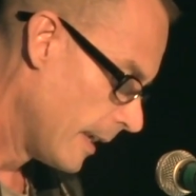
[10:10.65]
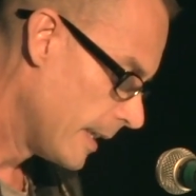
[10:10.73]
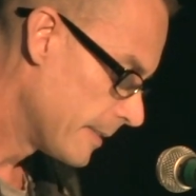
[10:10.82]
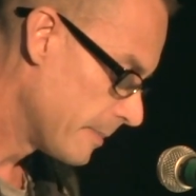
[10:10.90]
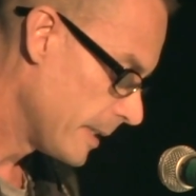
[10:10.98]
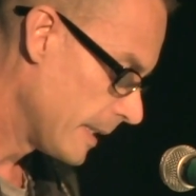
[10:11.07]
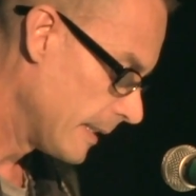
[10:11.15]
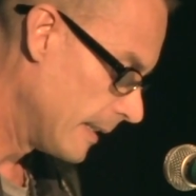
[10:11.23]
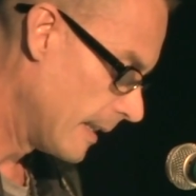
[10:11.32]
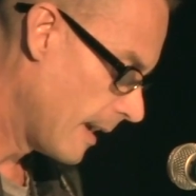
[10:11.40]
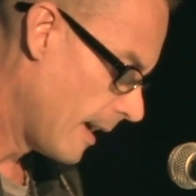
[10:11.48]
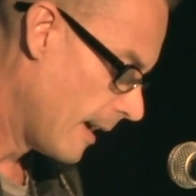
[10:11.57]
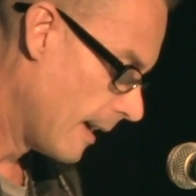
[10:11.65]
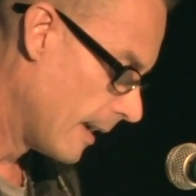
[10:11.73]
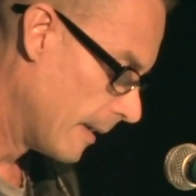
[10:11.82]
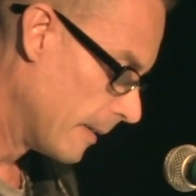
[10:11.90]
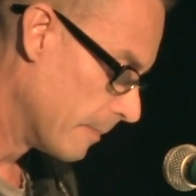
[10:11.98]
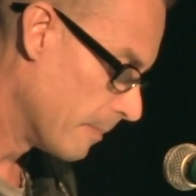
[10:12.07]
as being
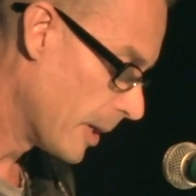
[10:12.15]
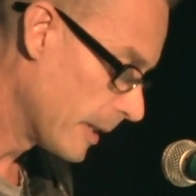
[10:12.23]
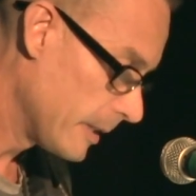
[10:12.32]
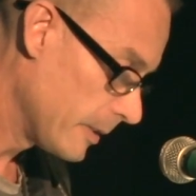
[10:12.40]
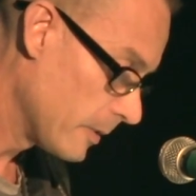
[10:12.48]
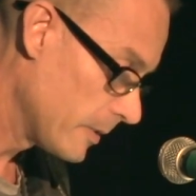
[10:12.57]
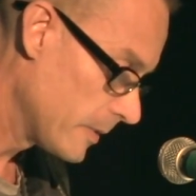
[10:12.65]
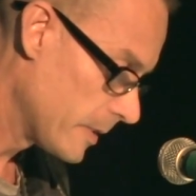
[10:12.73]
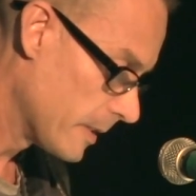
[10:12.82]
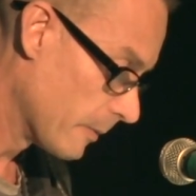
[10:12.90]
partiers,